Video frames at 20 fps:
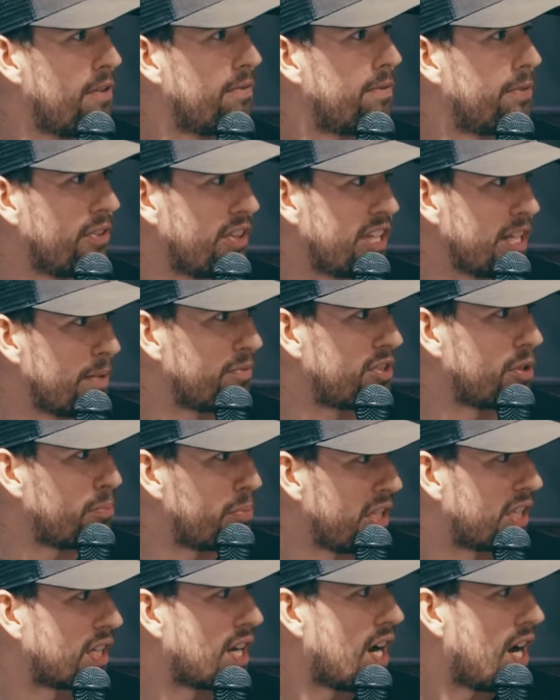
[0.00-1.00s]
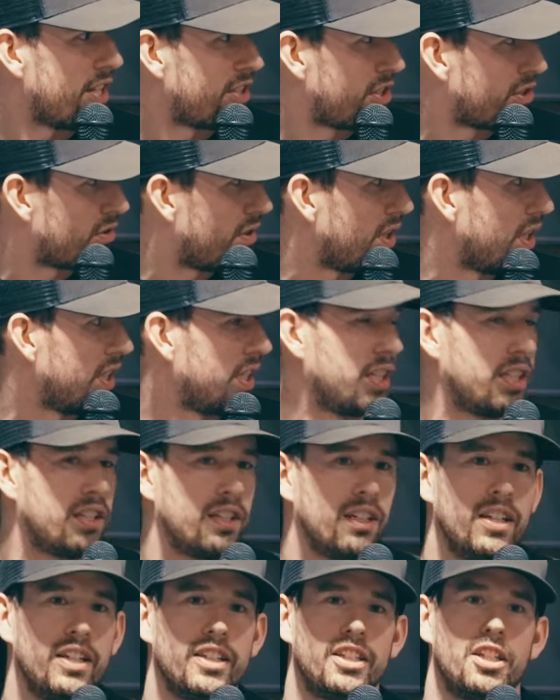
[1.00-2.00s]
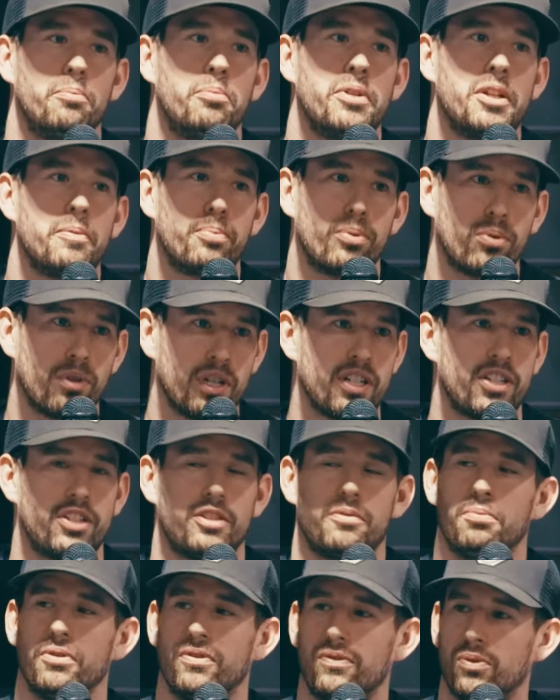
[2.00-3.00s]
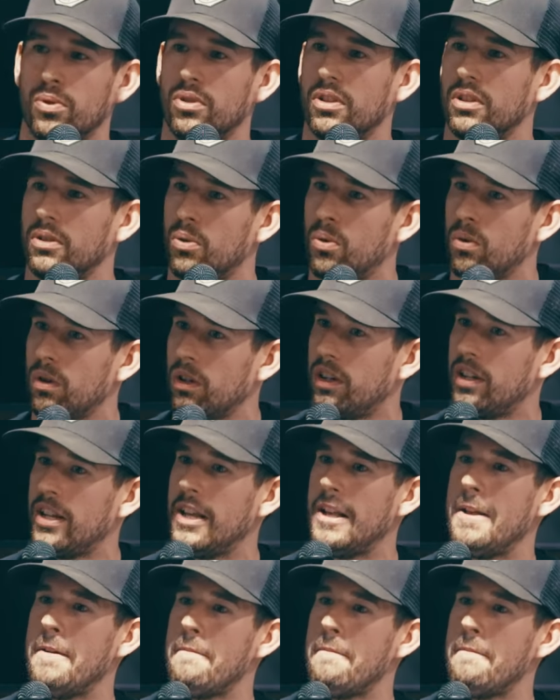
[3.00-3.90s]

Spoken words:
for them to be consecrated to be priests before the Lord,